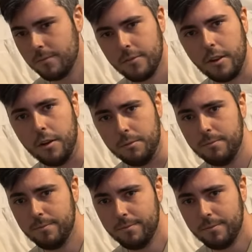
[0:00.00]
So
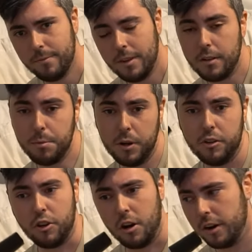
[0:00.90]
that's pretty
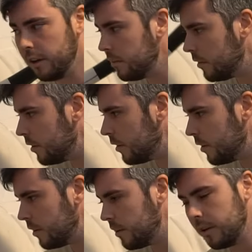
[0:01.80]
jarring.
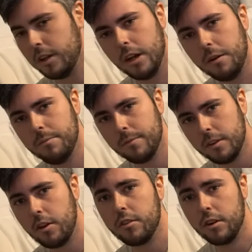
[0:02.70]
You know,
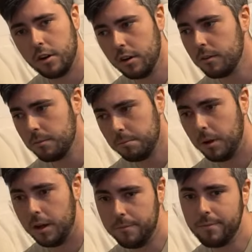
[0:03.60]
it doesn't hurt,
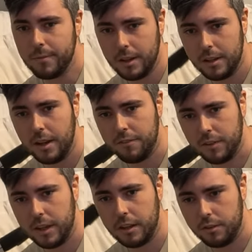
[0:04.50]
but
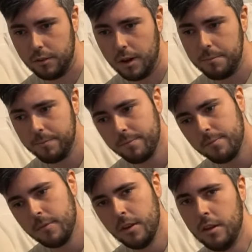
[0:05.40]
definitely gets you up.
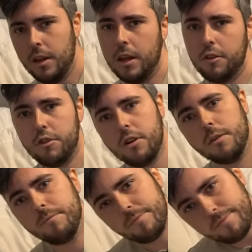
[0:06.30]
And
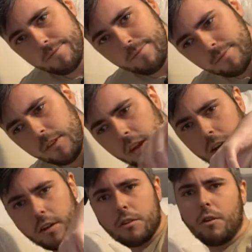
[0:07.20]
sure,
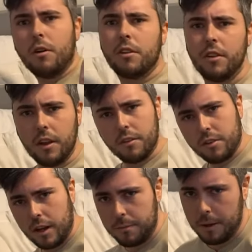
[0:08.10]
I could roll to the other
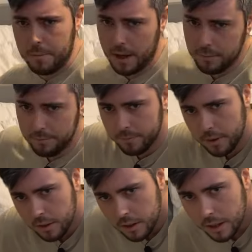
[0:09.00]
side of my bed
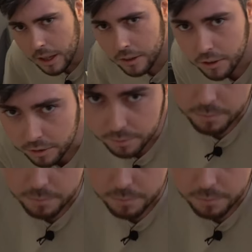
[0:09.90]
and just